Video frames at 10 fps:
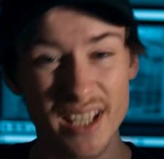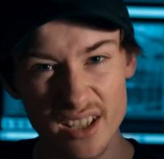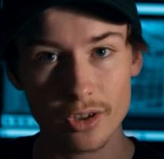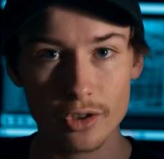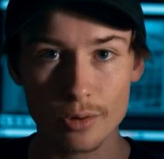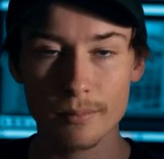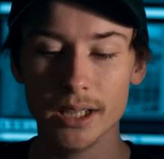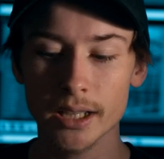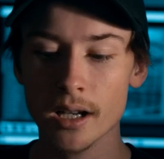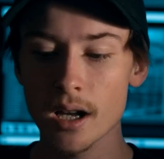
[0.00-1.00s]
their social
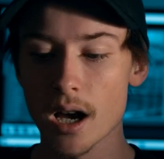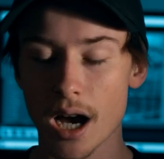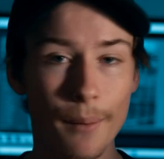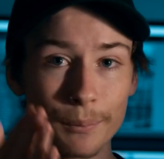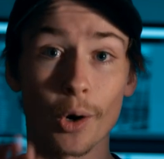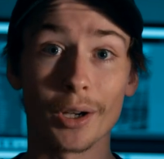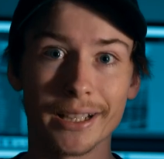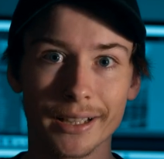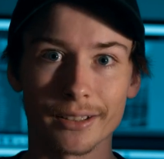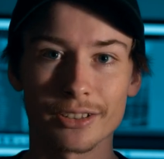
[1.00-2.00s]
media, not
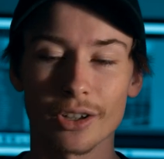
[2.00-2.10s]
here.